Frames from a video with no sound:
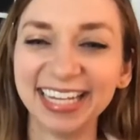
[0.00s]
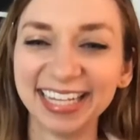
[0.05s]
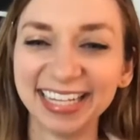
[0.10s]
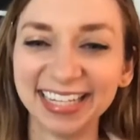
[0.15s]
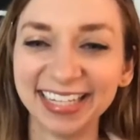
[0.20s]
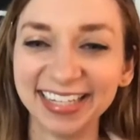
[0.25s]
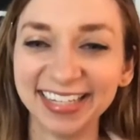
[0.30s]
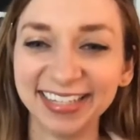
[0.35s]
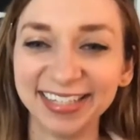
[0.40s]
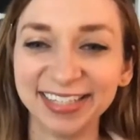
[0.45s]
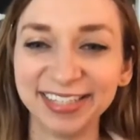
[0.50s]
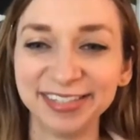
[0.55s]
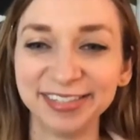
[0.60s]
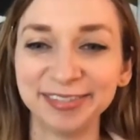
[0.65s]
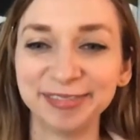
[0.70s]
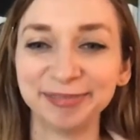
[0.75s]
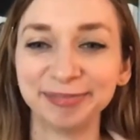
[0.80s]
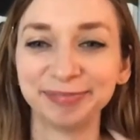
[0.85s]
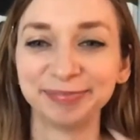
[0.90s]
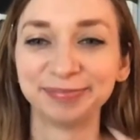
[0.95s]

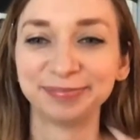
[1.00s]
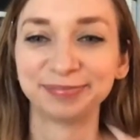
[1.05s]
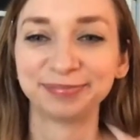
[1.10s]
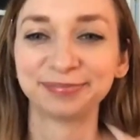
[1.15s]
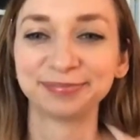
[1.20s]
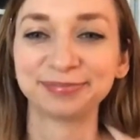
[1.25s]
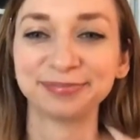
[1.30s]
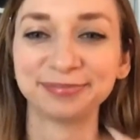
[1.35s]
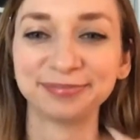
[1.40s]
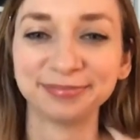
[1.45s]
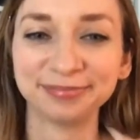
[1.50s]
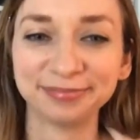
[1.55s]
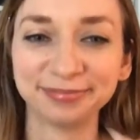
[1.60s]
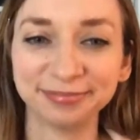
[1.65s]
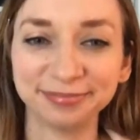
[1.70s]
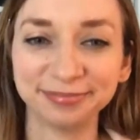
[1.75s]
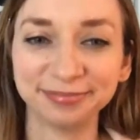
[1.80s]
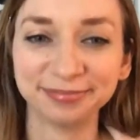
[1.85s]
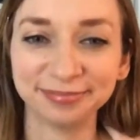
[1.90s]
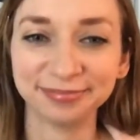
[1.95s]

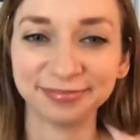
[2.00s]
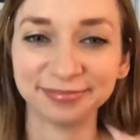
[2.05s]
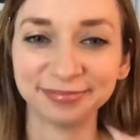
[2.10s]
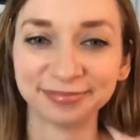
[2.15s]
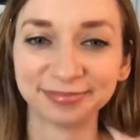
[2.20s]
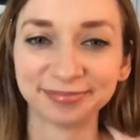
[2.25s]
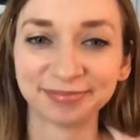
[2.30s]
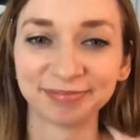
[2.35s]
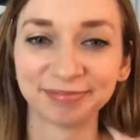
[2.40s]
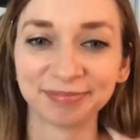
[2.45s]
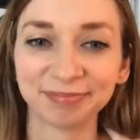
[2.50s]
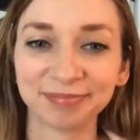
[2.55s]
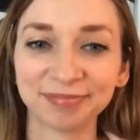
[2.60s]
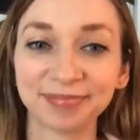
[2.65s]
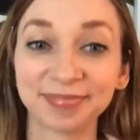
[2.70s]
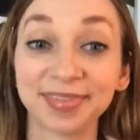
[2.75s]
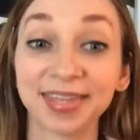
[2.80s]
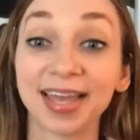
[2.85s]
(silent)